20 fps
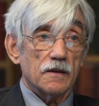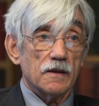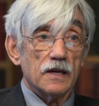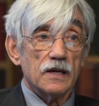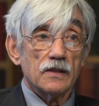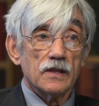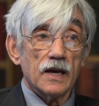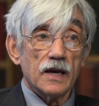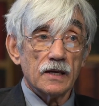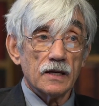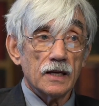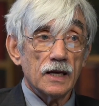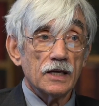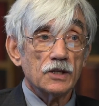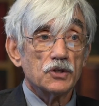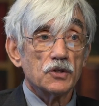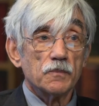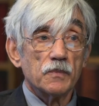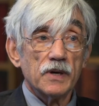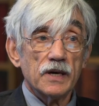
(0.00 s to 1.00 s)
in that
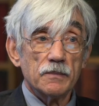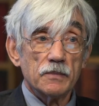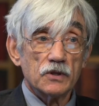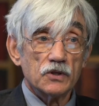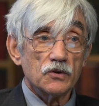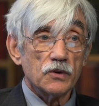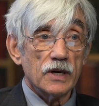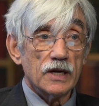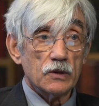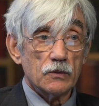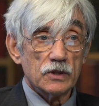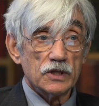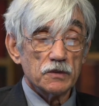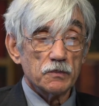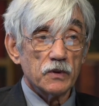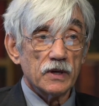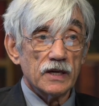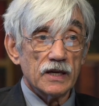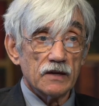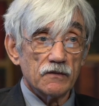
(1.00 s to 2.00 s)
Nature paper trying to
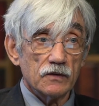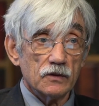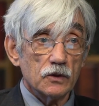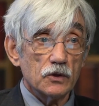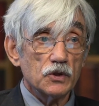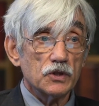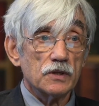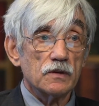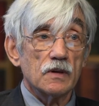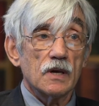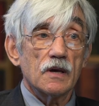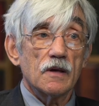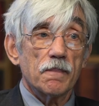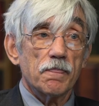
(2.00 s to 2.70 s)
explain evolution.